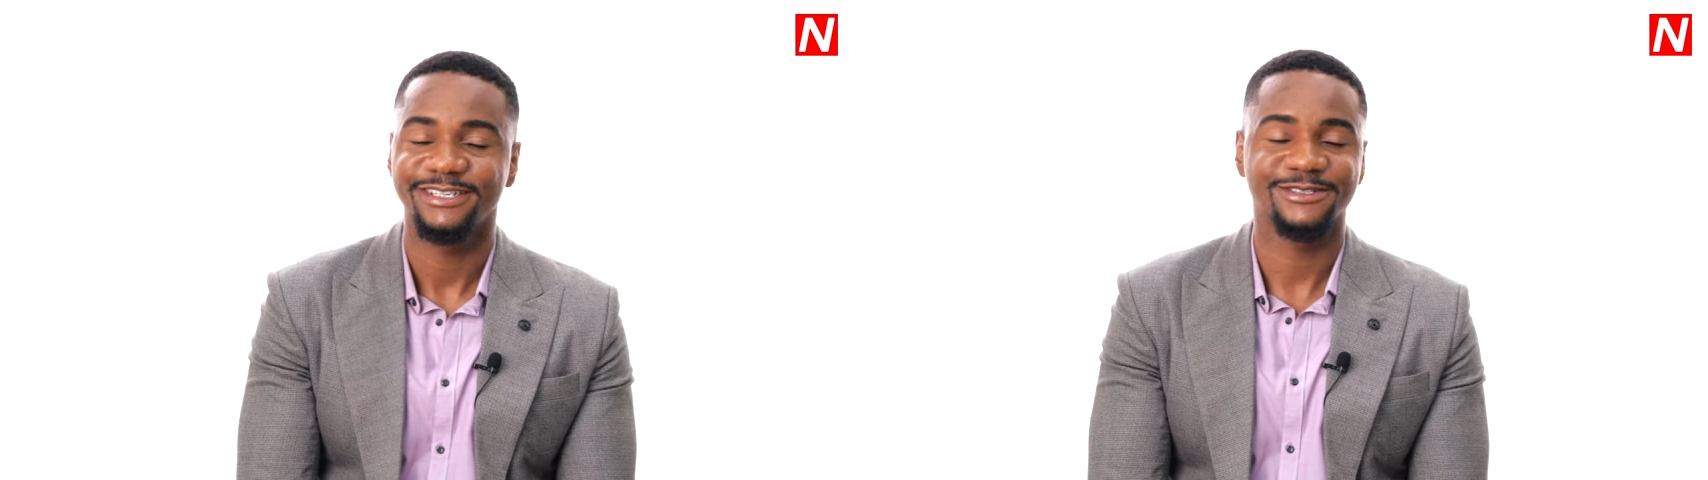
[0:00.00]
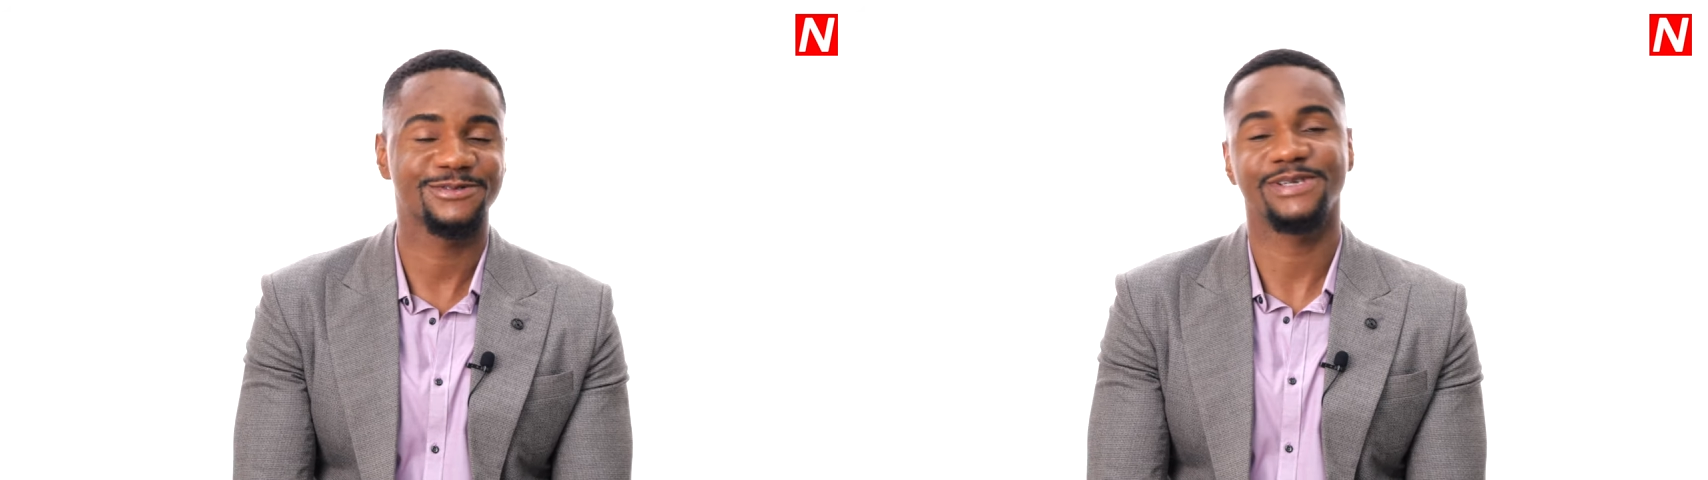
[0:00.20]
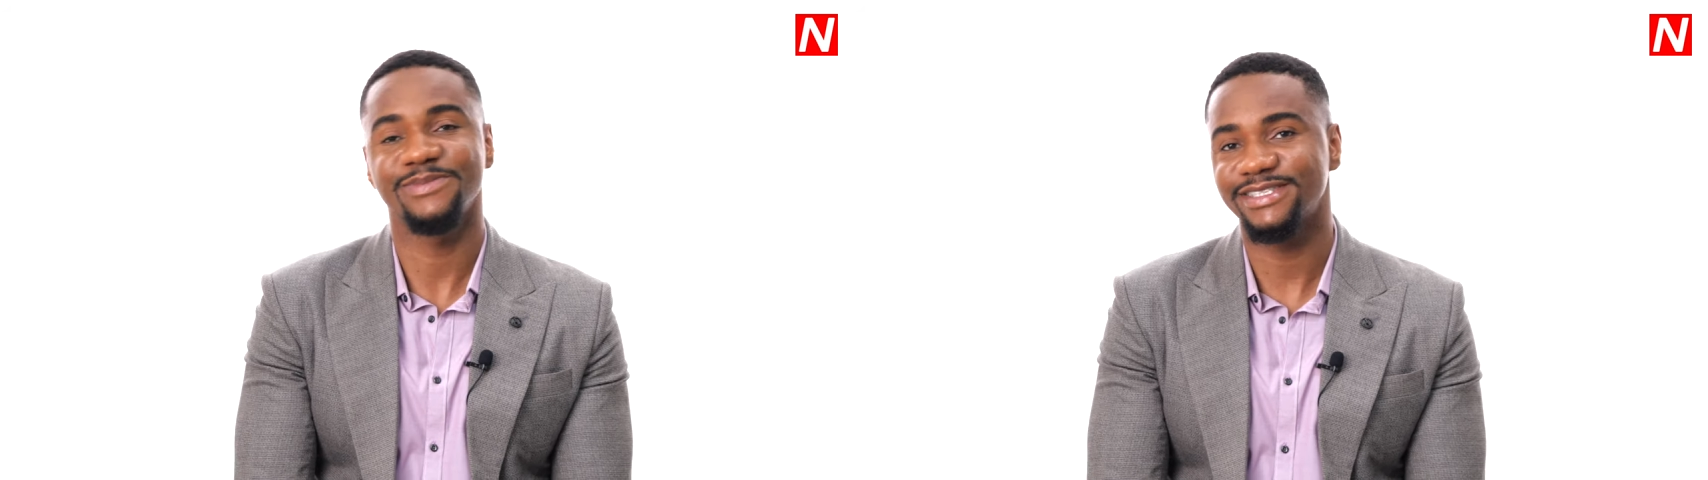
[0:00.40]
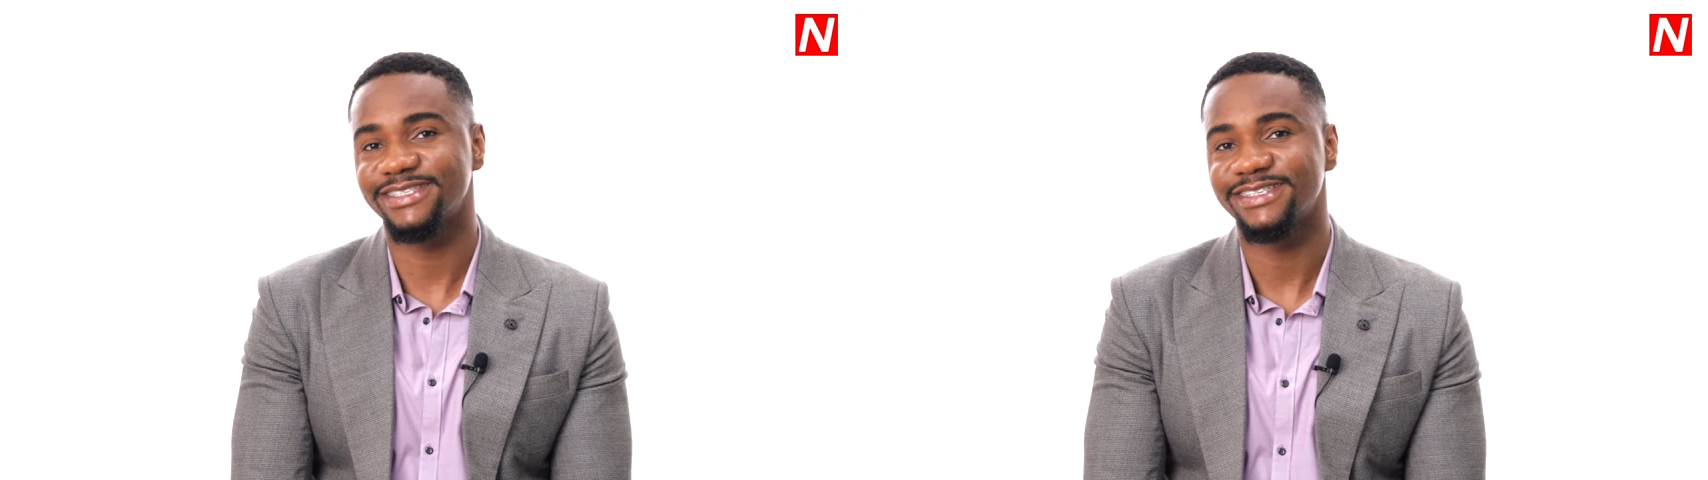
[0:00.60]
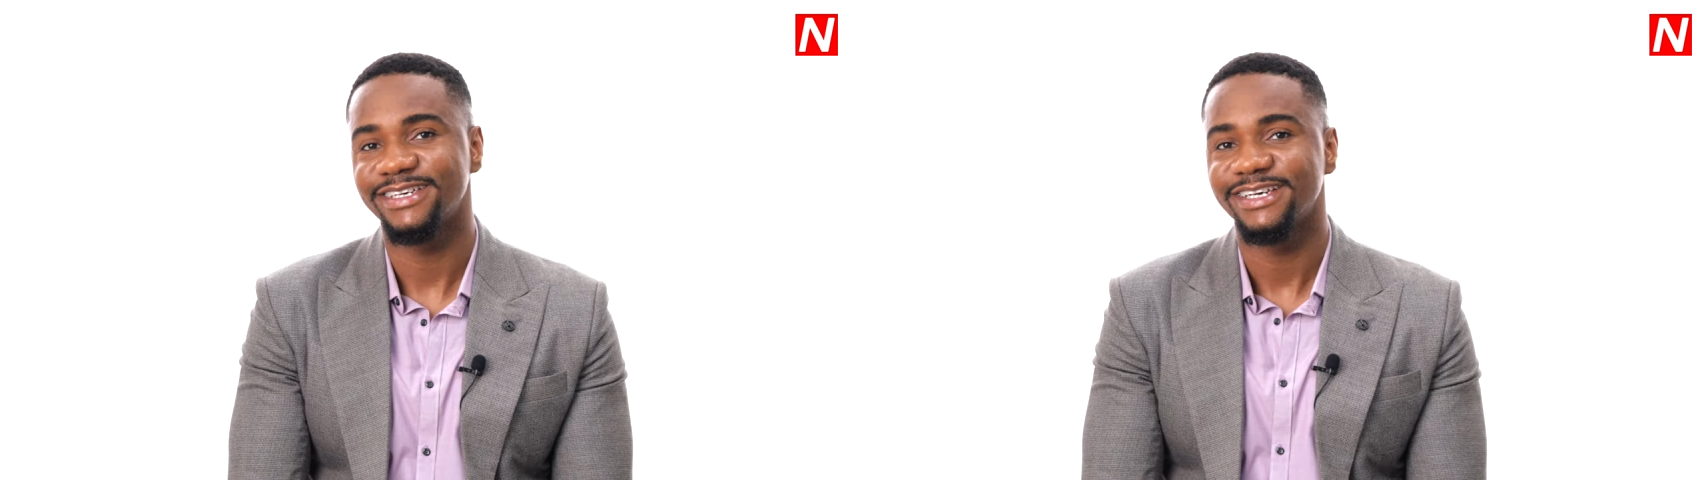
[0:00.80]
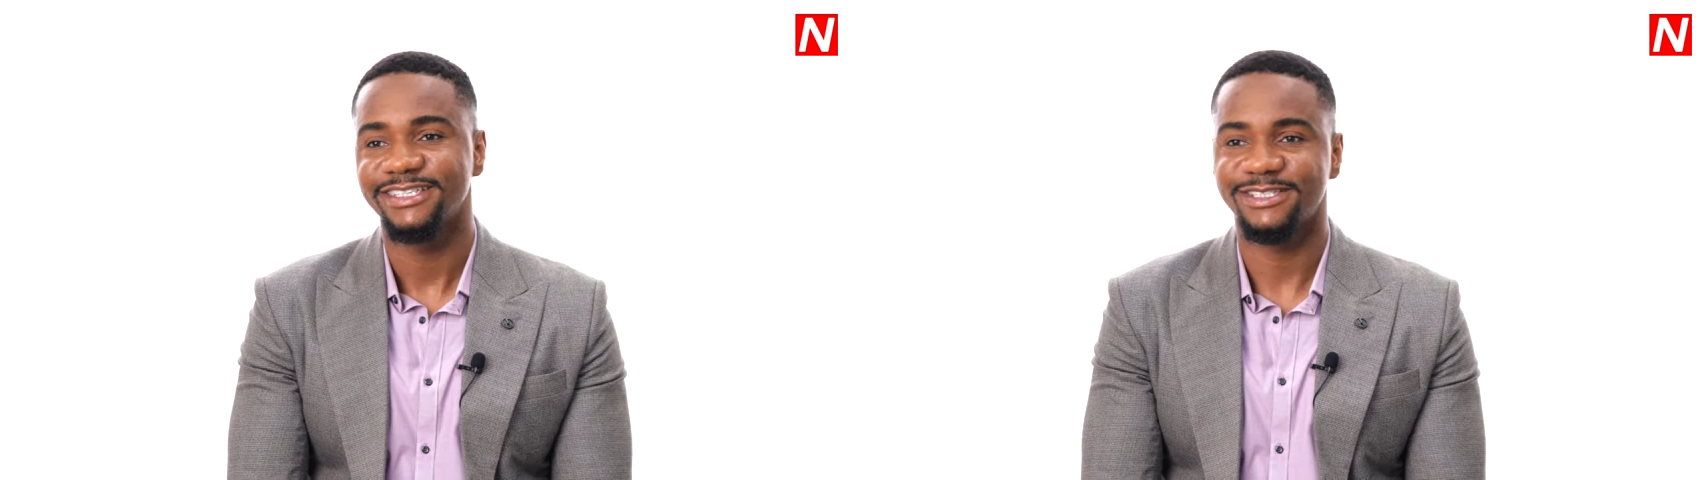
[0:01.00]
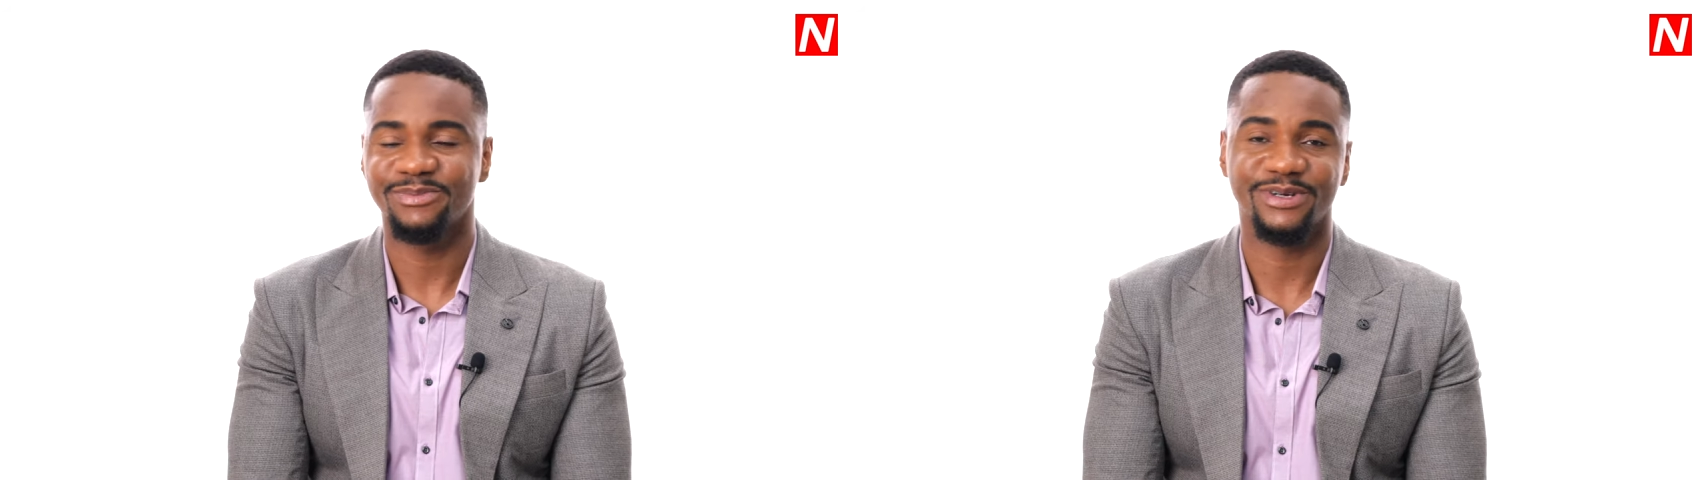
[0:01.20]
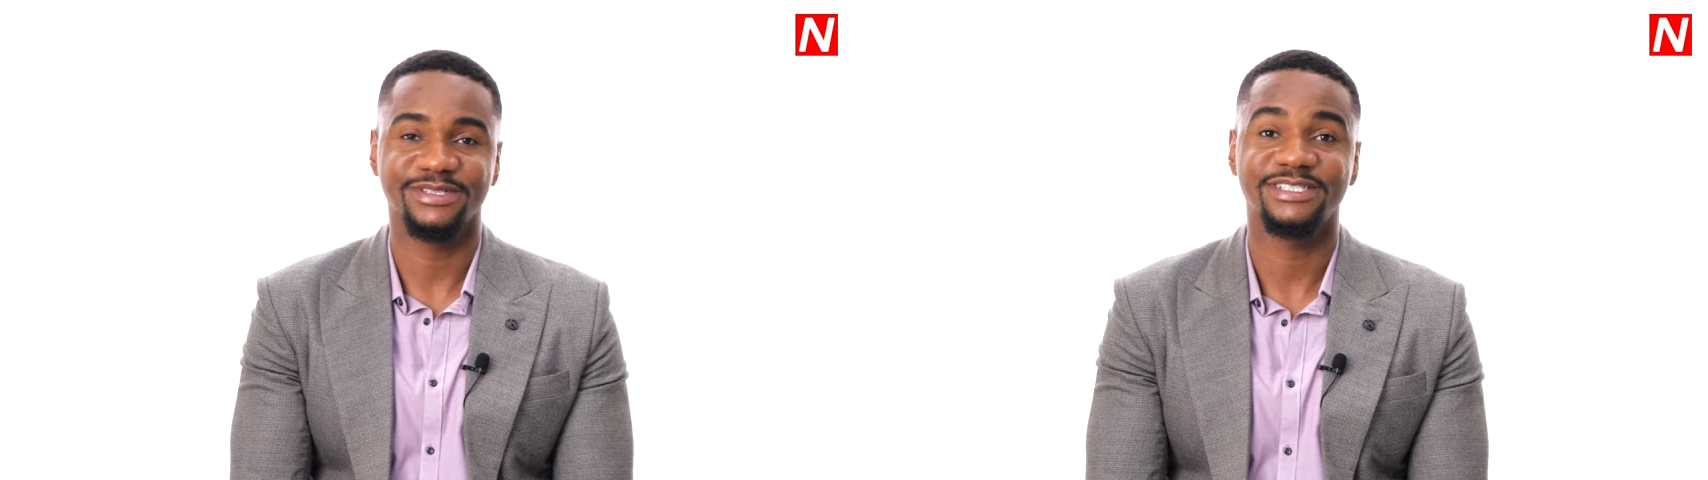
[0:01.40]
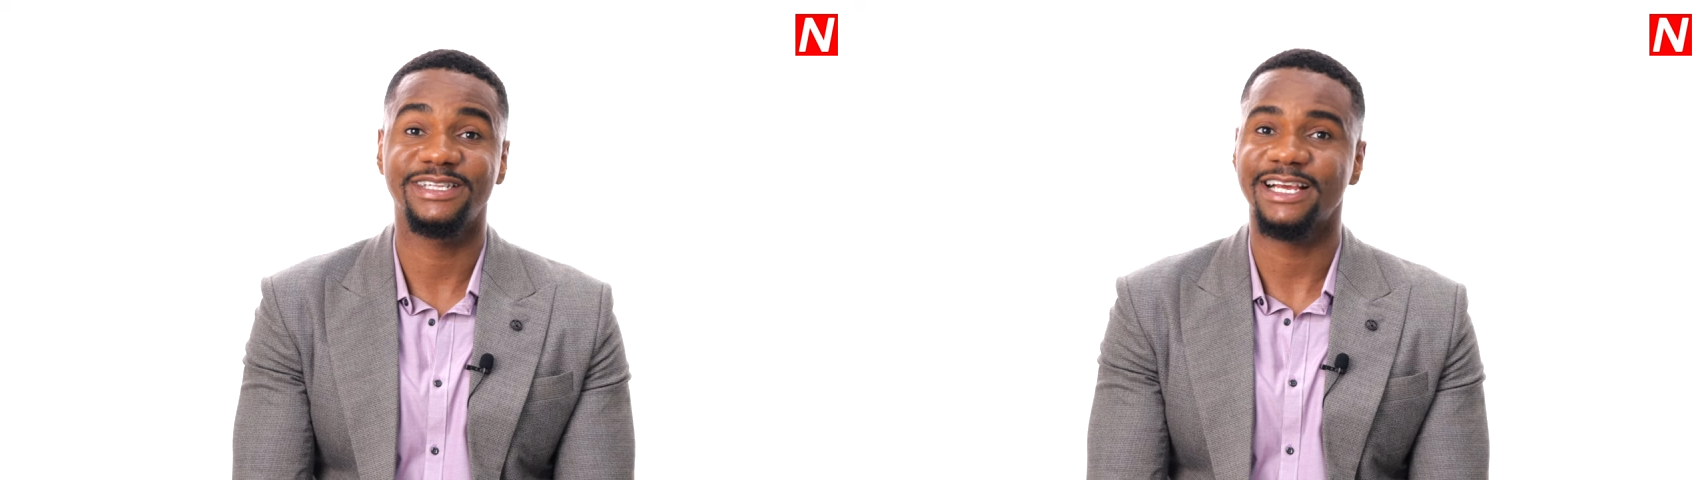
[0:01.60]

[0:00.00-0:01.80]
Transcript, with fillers: So it was amazing. She likes